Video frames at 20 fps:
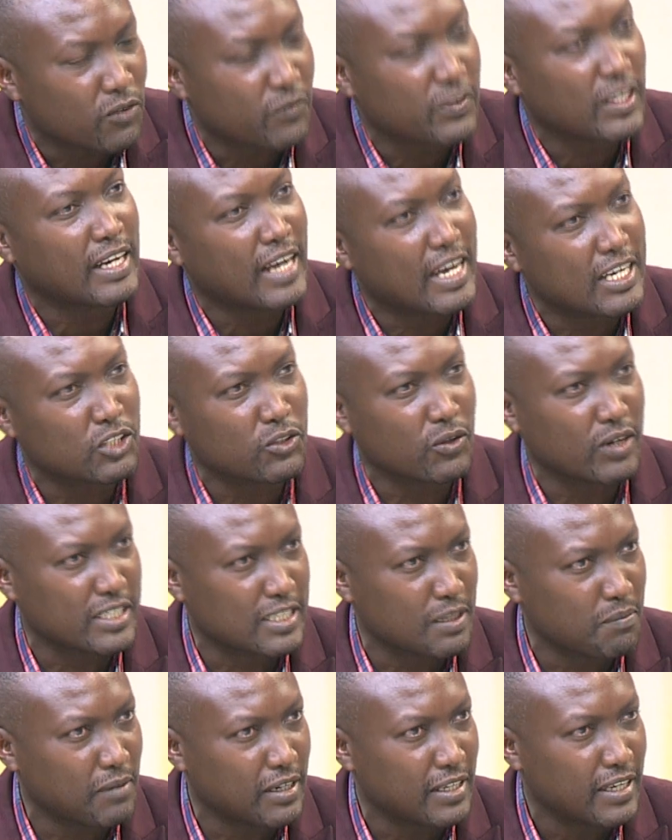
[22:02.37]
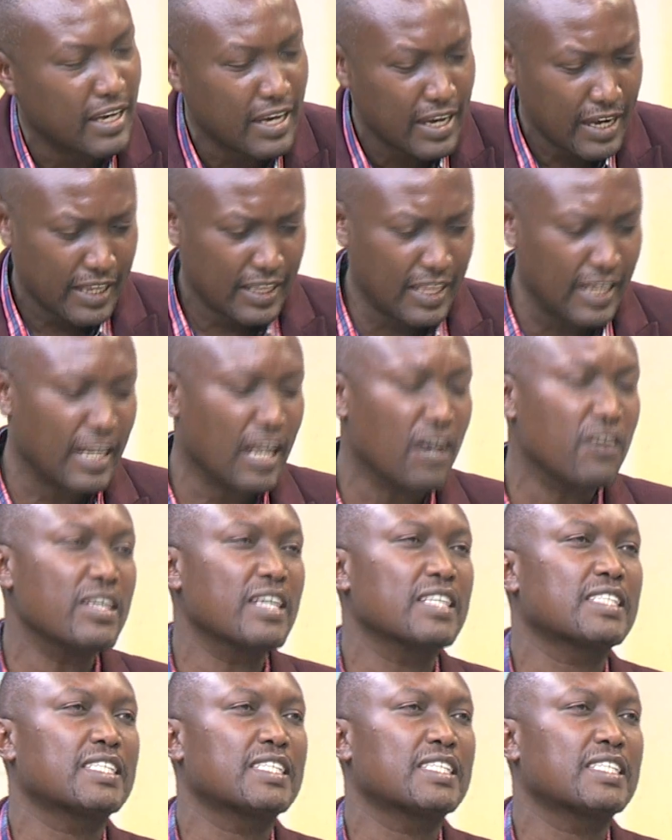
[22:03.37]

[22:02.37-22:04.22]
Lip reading: of the National Assembly. Then now you're